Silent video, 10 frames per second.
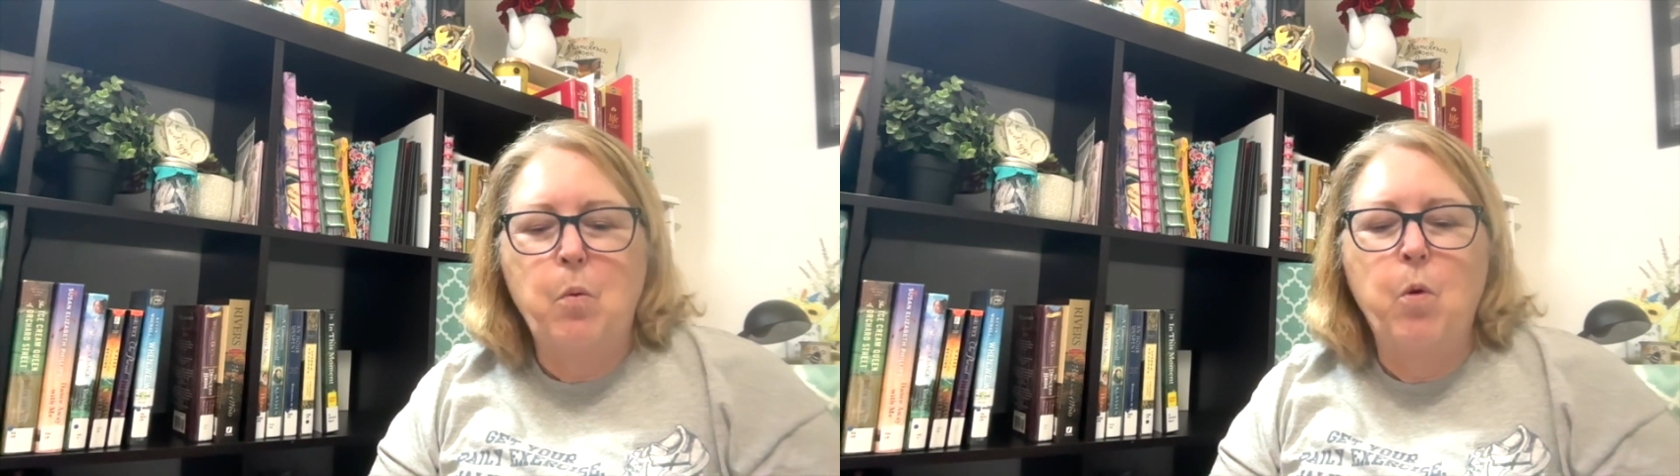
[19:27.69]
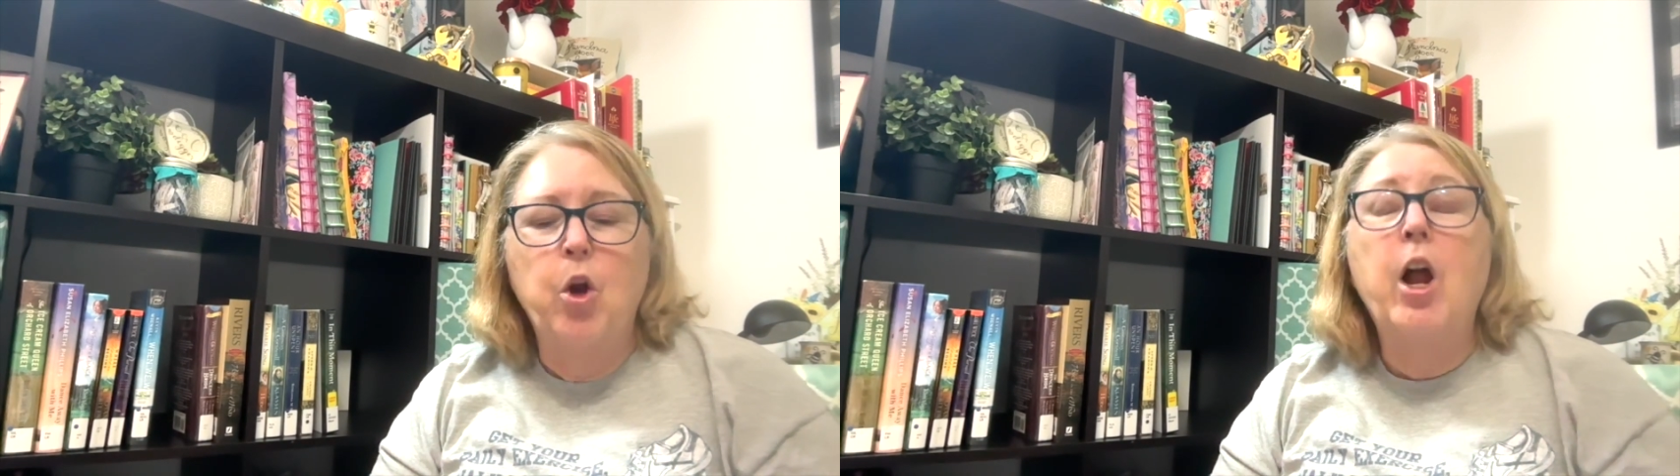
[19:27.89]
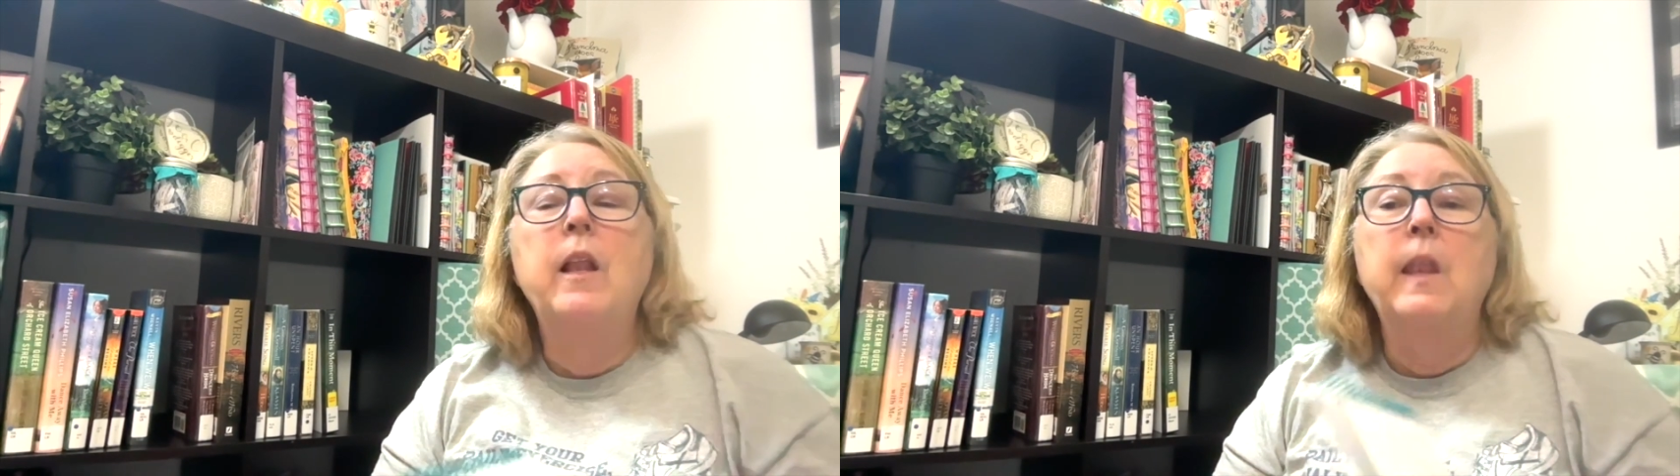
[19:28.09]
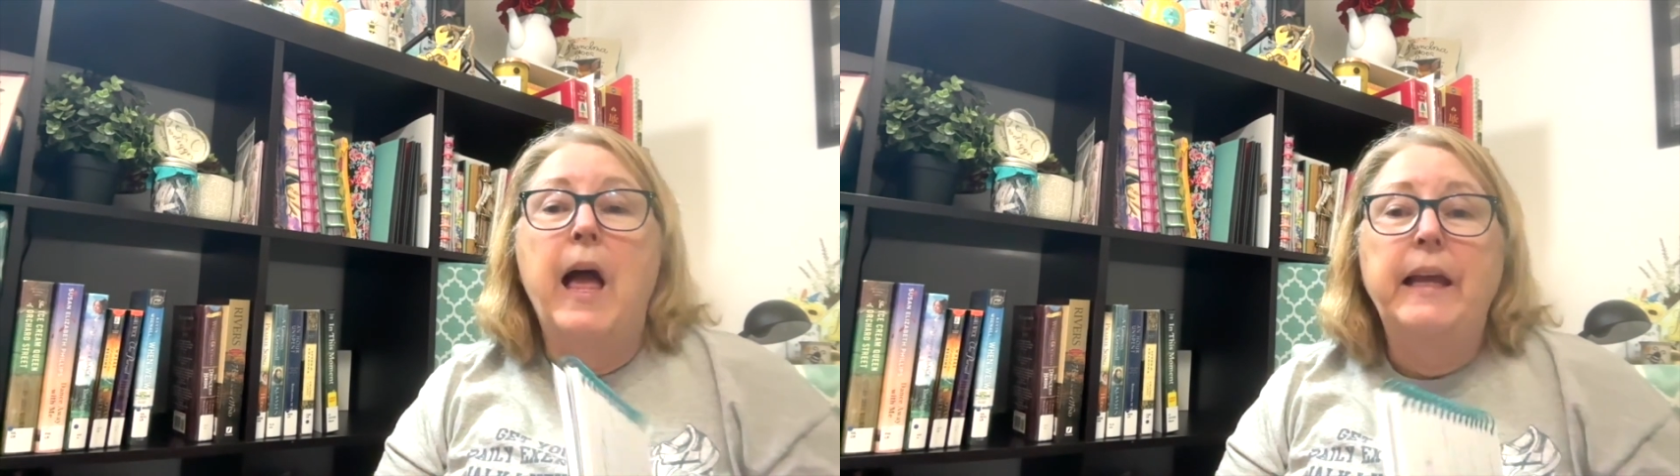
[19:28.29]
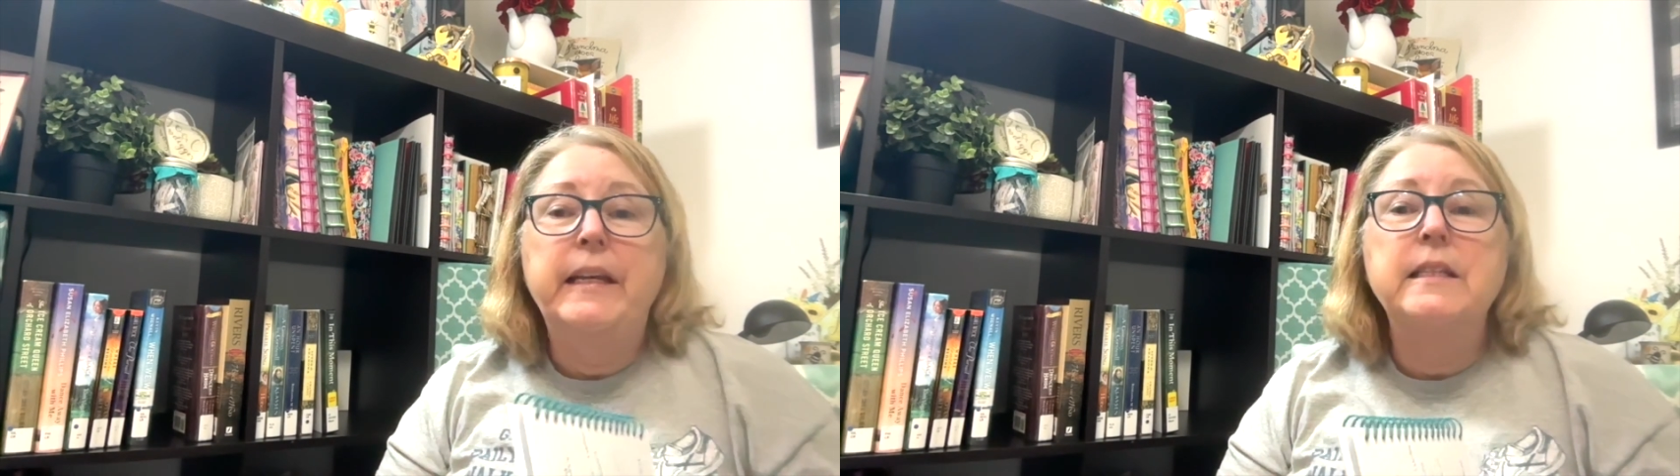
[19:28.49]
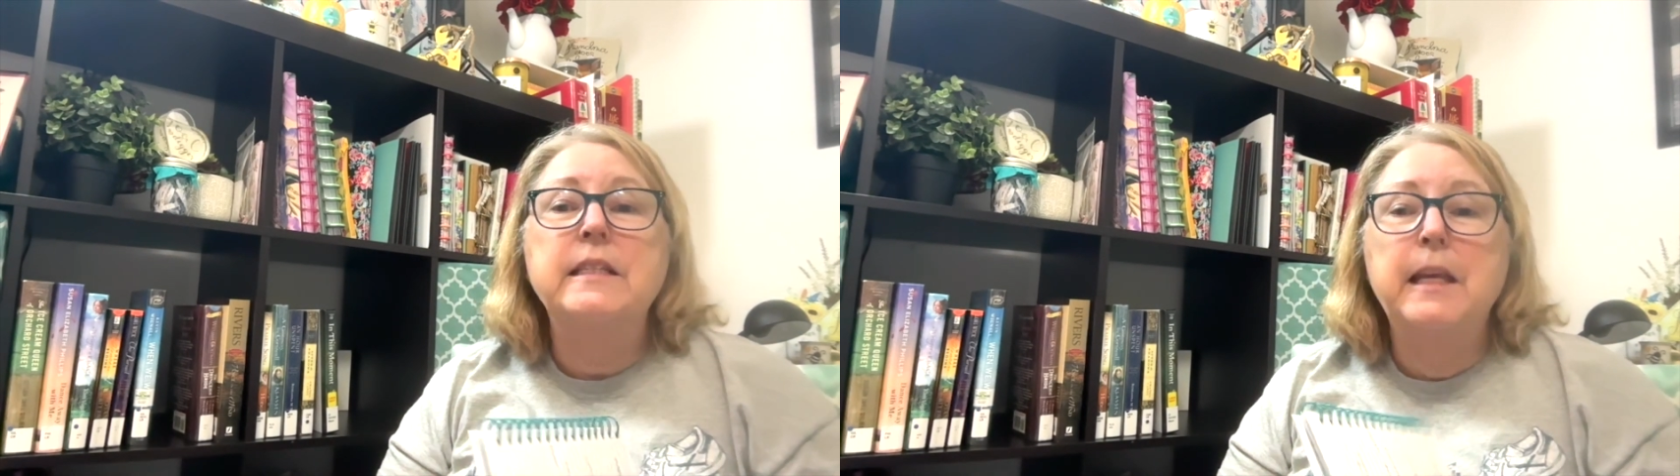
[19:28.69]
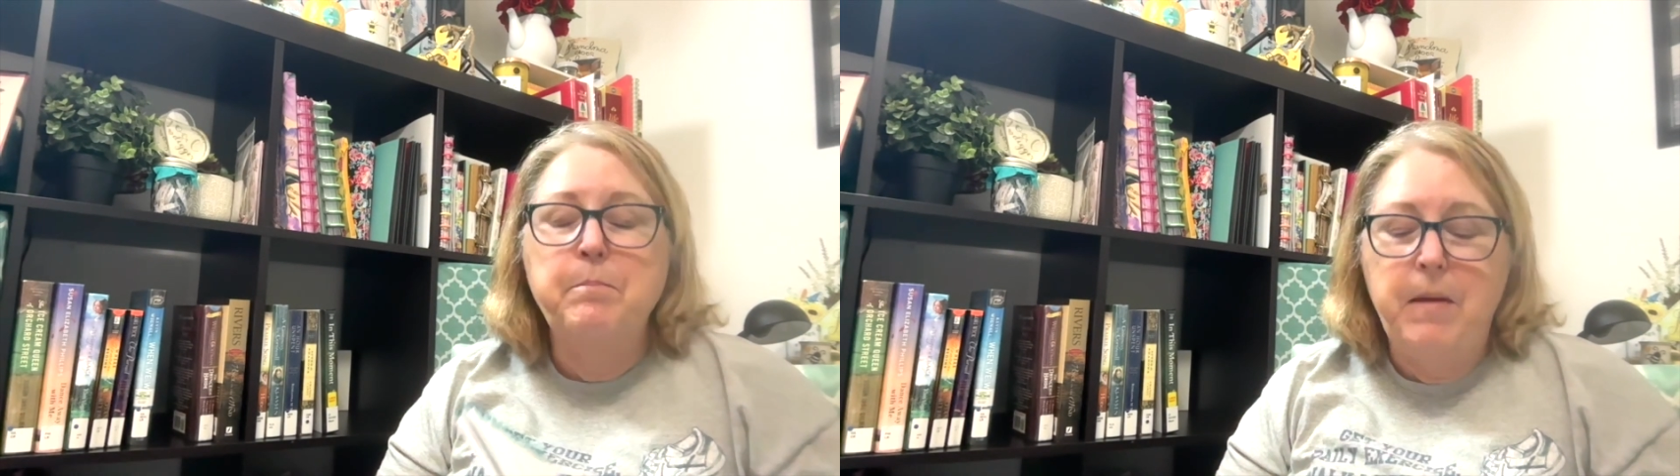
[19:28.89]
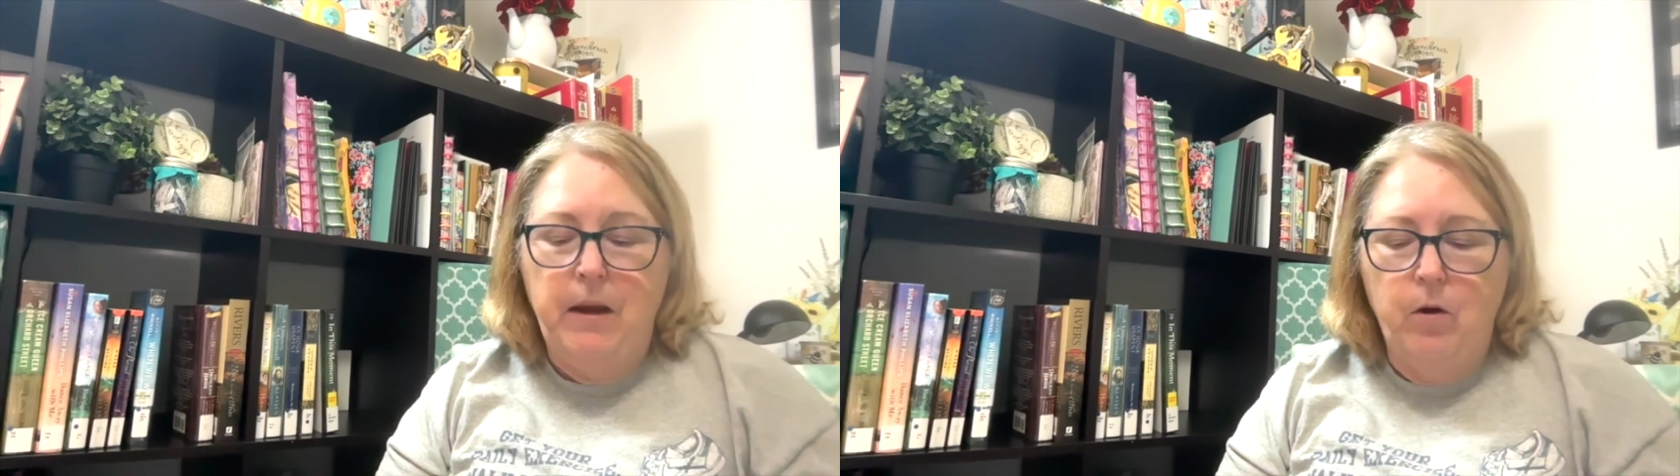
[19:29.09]
were alliance
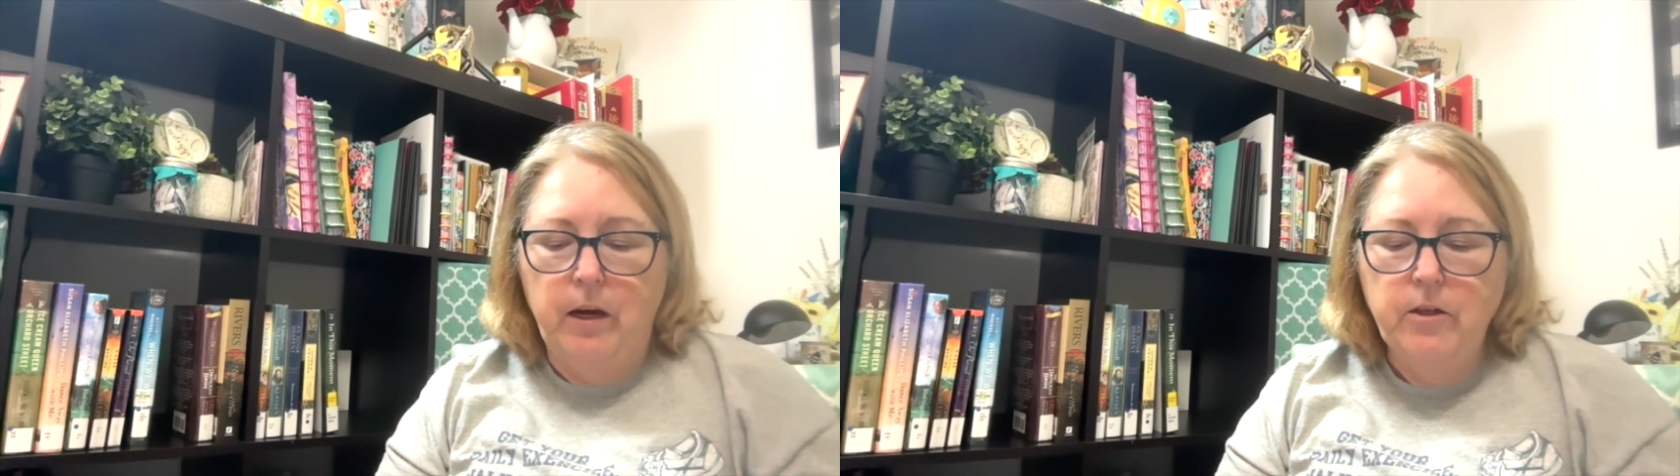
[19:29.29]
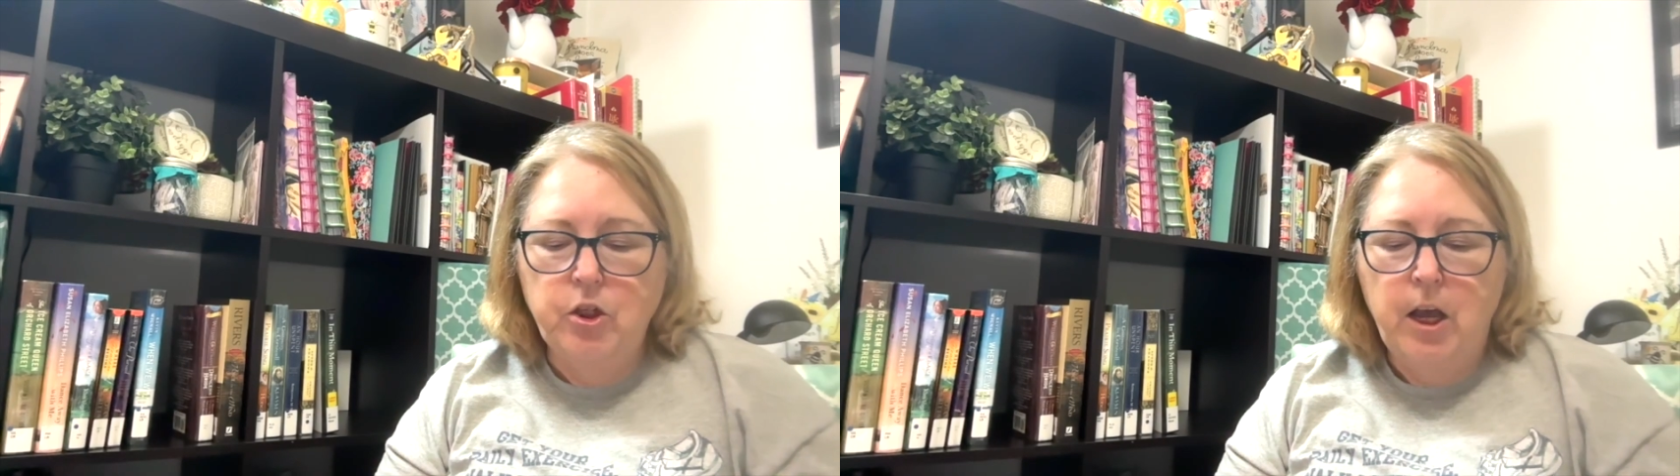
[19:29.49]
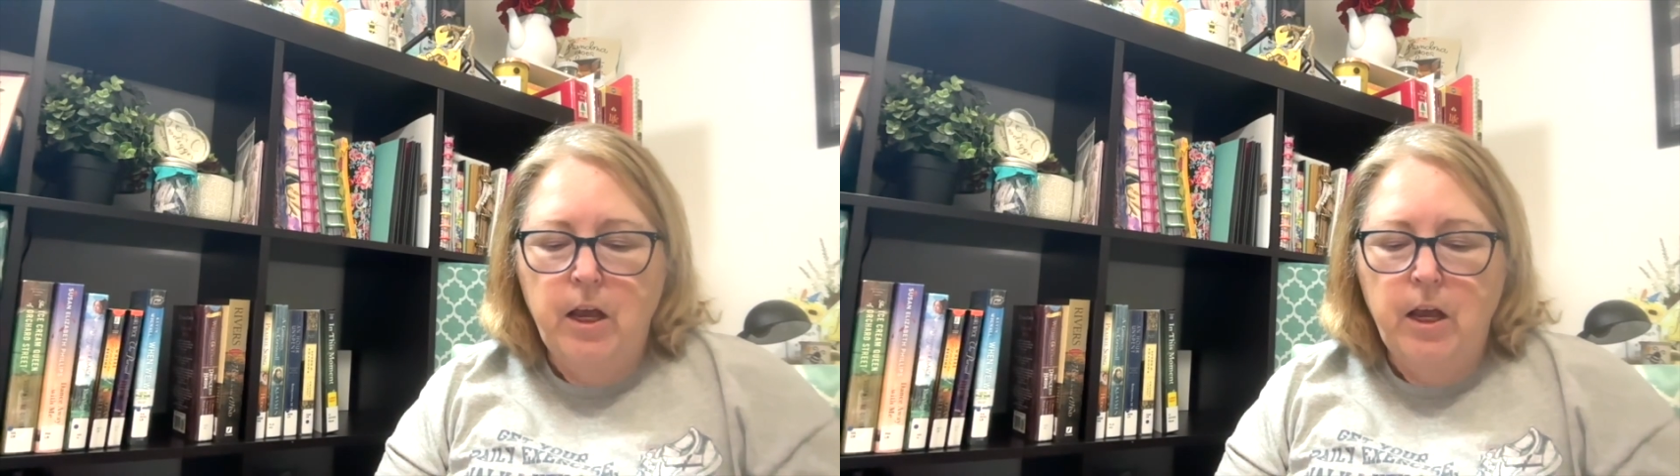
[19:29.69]
and marriage.